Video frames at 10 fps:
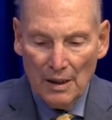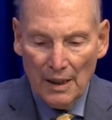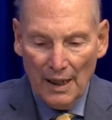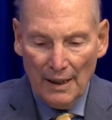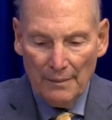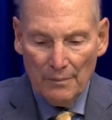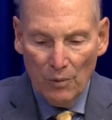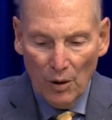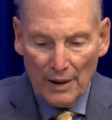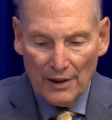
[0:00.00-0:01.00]
a
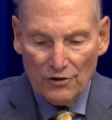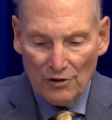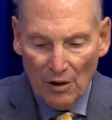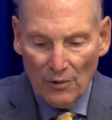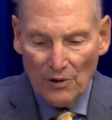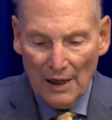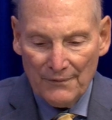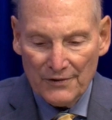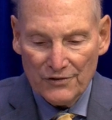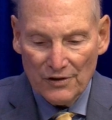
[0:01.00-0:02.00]
mortgage loan
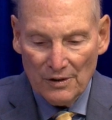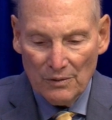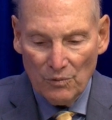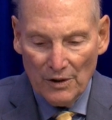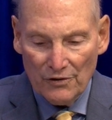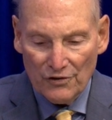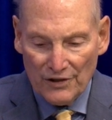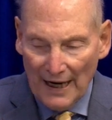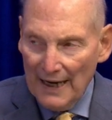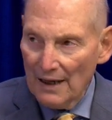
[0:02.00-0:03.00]
officer with
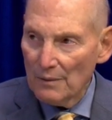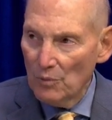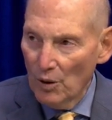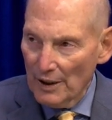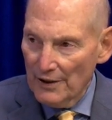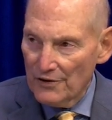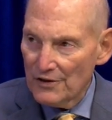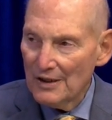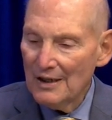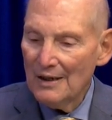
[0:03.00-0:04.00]
Style Mortgage.
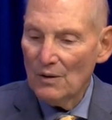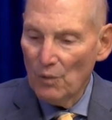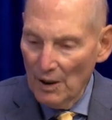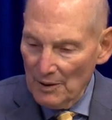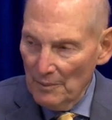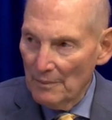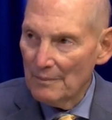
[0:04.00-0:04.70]
Welcome.